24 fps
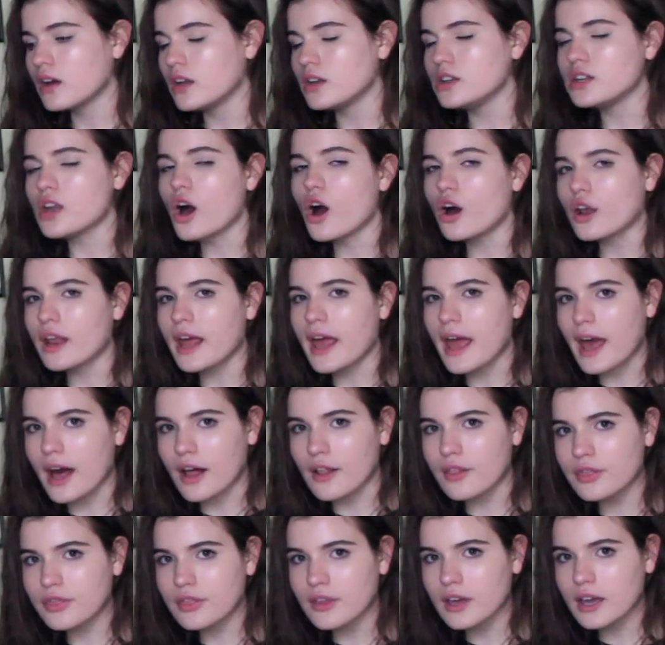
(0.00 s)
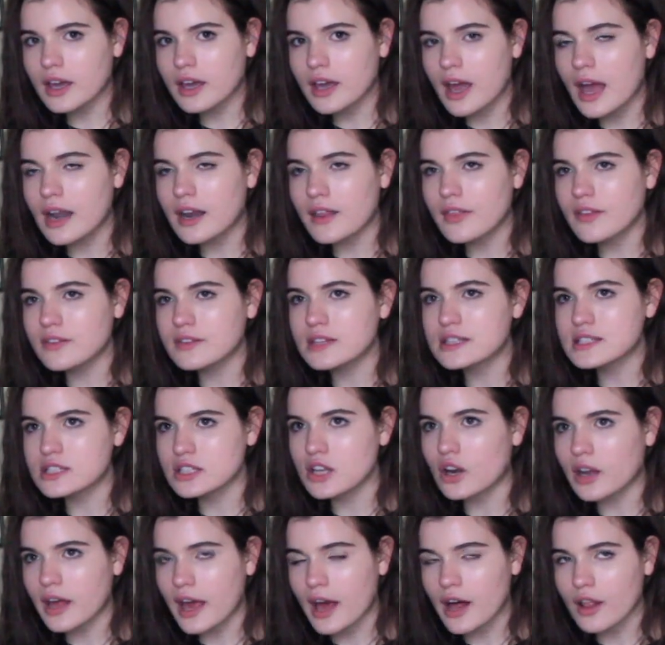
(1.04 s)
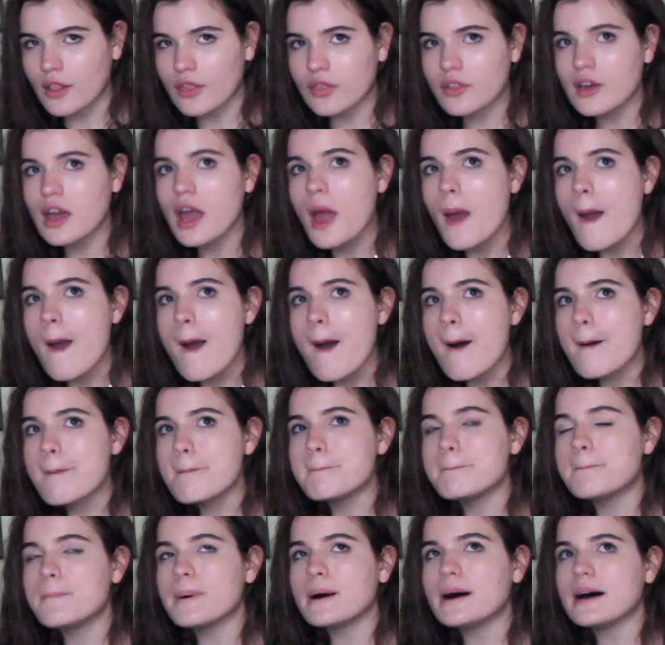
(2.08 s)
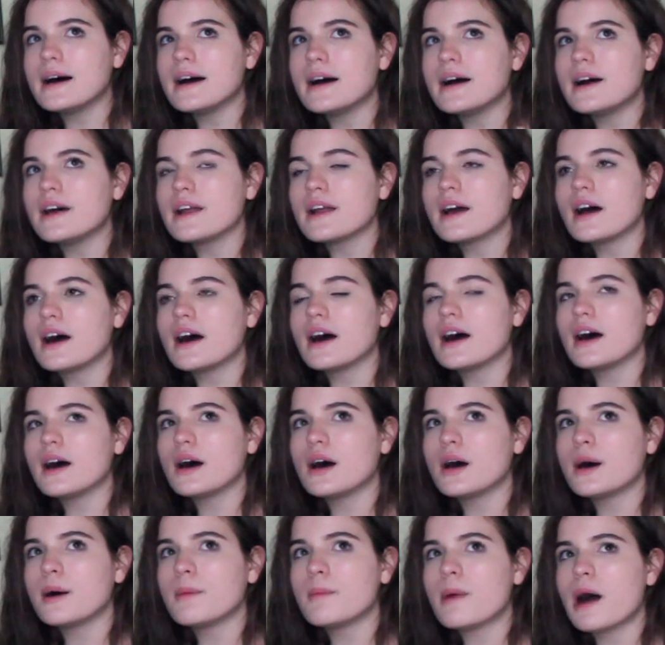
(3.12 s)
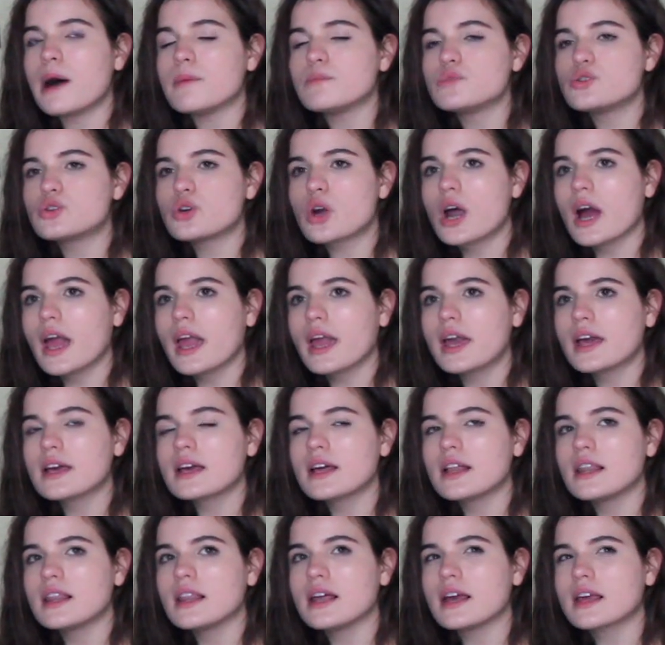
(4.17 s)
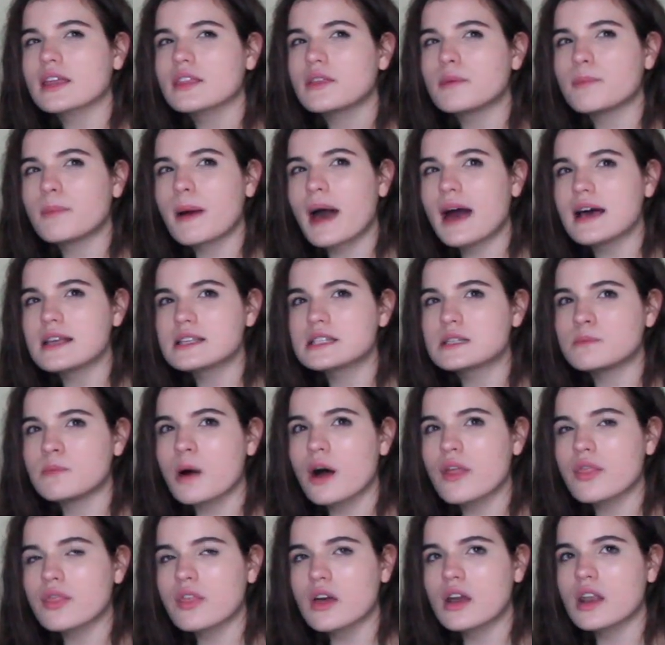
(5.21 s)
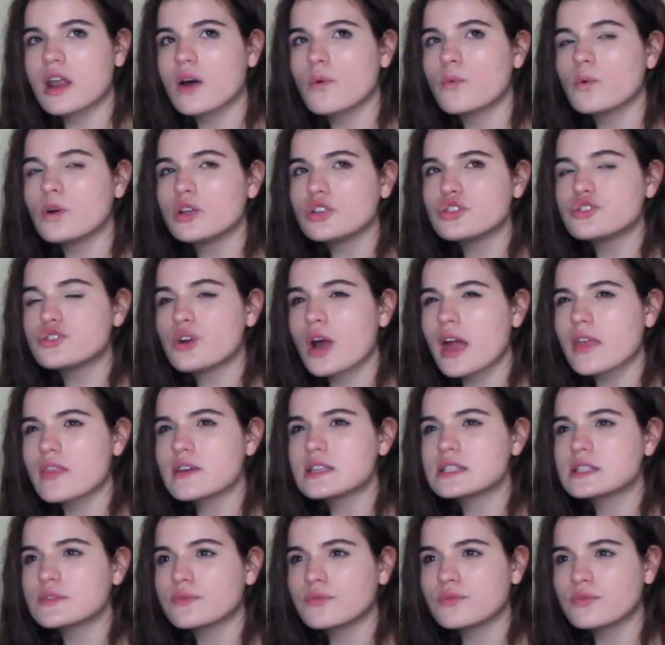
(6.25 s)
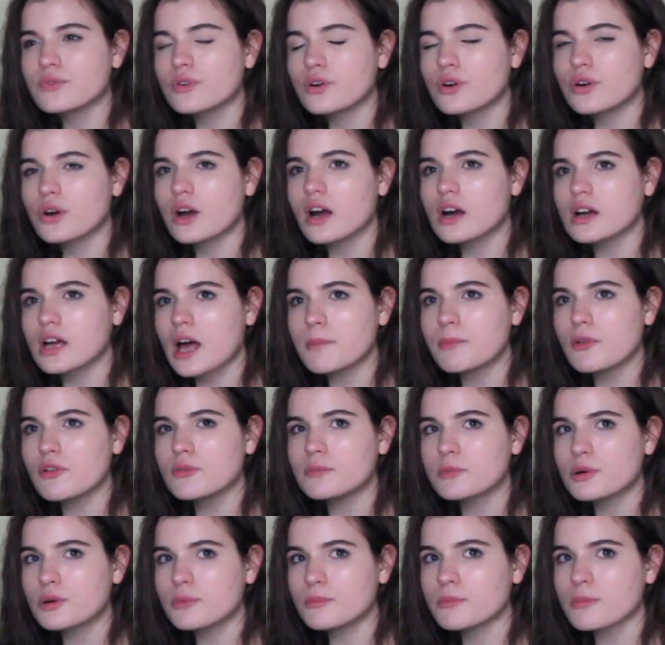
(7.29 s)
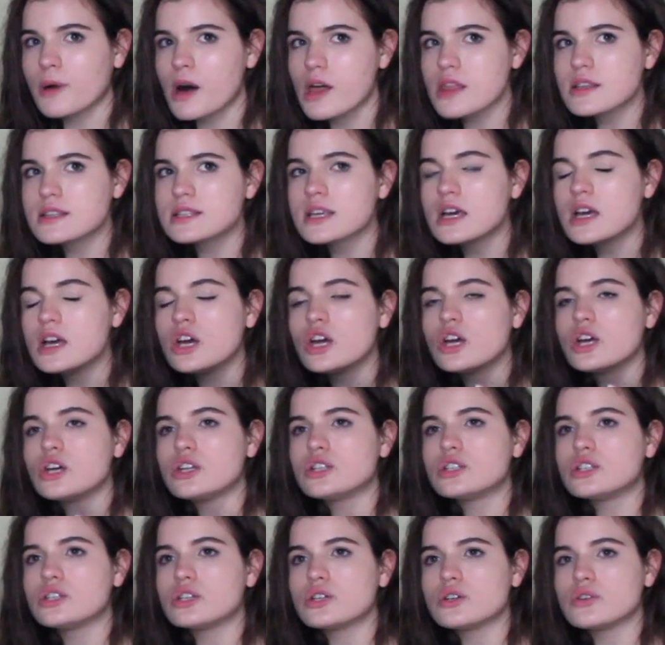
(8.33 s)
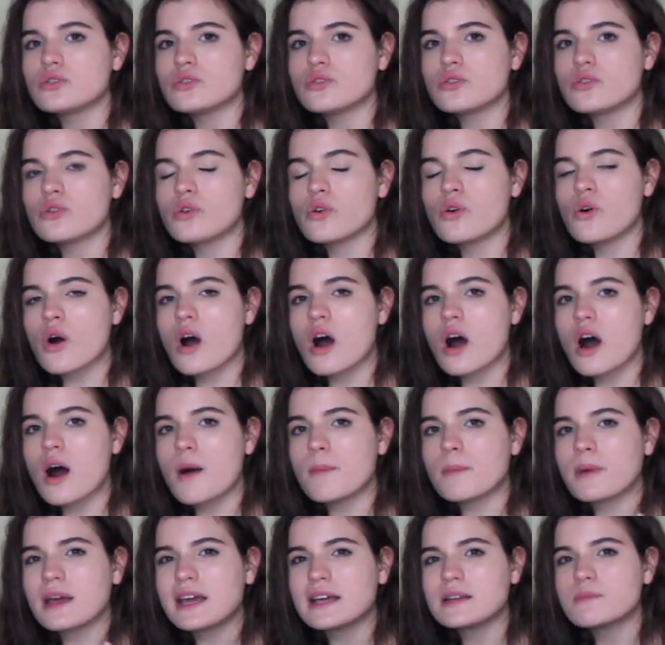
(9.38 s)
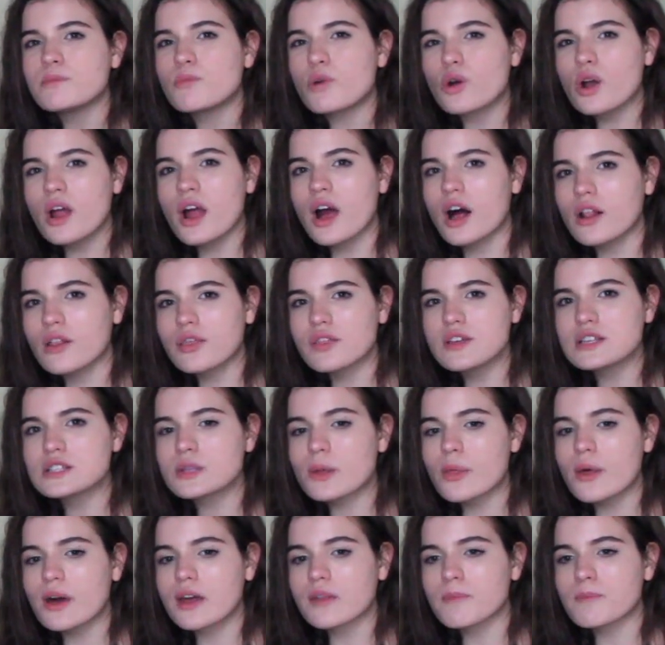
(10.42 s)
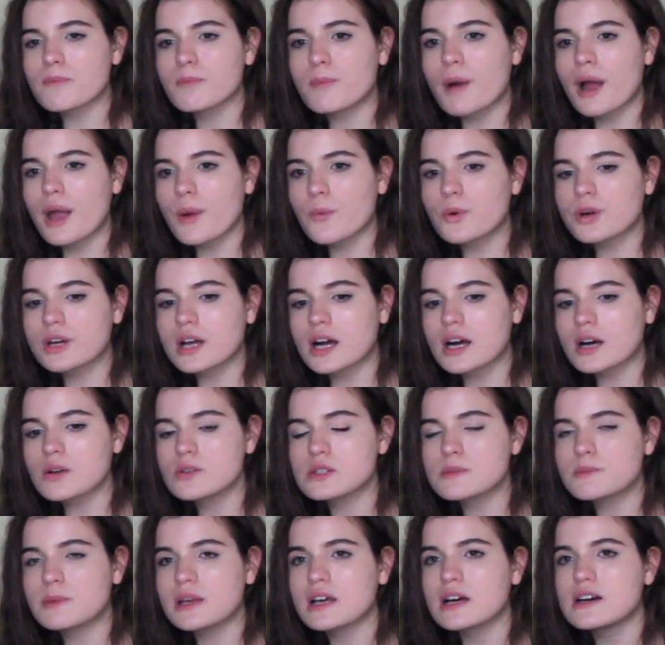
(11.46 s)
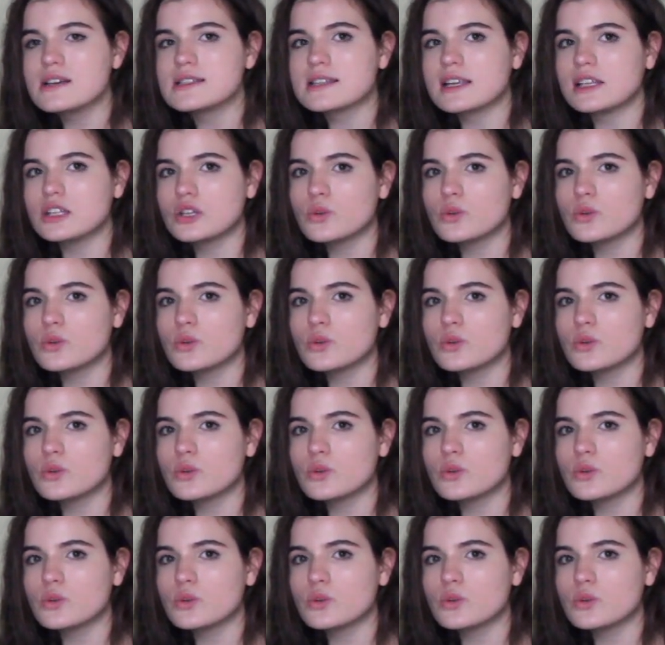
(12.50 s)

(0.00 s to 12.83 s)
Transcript: not healthy anything that's not healthy but um, I'm trying like the past month and I will try this for a couple more months to um, eat more healthy so that my workouts, because I